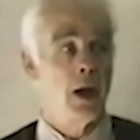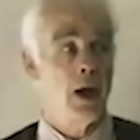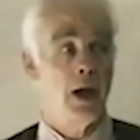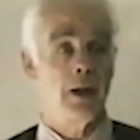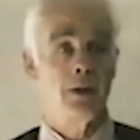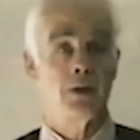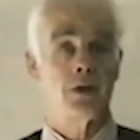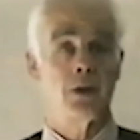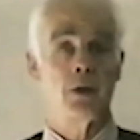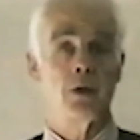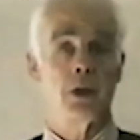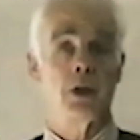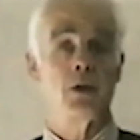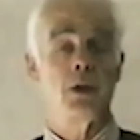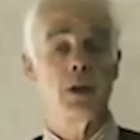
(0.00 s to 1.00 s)
And so
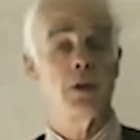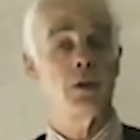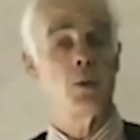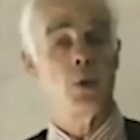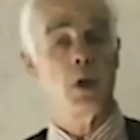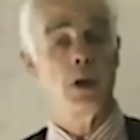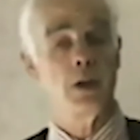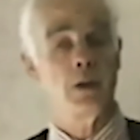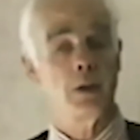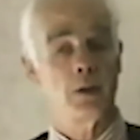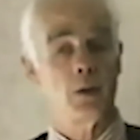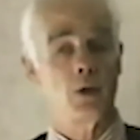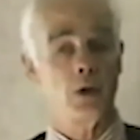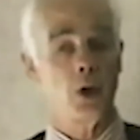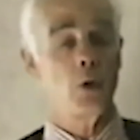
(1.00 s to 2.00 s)
the only way
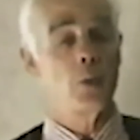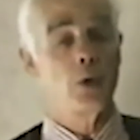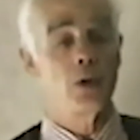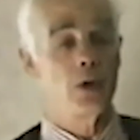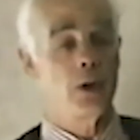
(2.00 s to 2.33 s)
that was open